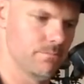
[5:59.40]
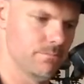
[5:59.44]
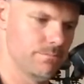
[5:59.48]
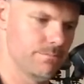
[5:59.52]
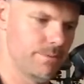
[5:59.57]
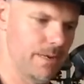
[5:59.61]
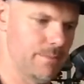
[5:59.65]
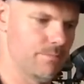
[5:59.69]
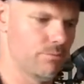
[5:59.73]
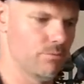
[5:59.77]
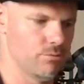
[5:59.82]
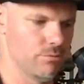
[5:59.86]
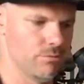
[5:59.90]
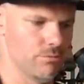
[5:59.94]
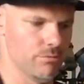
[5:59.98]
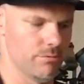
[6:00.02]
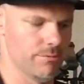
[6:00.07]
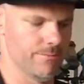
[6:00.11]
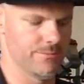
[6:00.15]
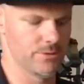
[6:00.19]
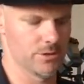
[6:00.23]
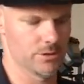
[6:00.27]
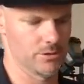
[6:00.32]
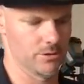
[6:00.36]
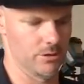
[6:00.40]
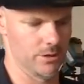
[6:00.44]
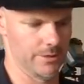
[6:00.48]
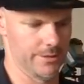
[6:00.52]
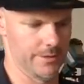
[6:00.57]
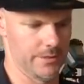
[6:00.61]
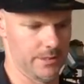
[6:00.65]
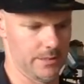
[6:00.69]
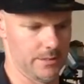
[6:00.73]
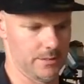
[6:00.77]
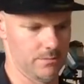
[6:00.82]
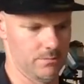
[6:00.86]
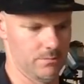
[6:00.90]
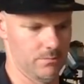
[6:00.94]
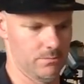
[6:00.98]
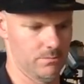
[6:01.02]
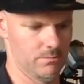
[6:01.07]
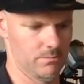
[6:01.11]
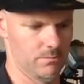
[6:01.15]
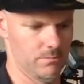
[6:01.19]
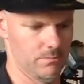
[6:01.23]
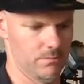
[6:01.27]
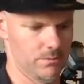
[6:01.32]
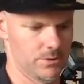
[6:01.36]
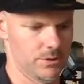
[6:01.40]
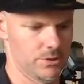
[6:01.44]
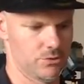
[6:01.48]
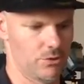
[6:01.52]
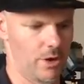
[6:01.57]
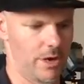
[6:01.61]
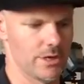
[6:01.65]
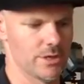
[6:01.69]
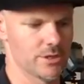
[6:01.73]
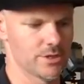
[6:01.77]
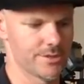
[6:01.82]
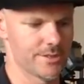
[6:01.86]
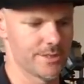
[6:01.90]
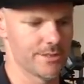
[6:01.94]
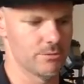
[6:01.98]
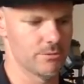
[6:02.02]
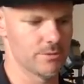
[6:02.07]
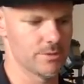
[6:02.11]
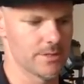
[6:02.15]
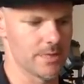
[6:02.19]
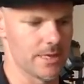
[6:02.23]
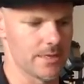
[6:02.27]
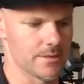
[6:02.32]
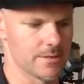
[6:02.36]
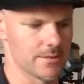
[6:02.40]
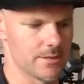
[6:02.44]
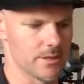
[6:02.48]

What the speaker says: people who have just got these strange skill sets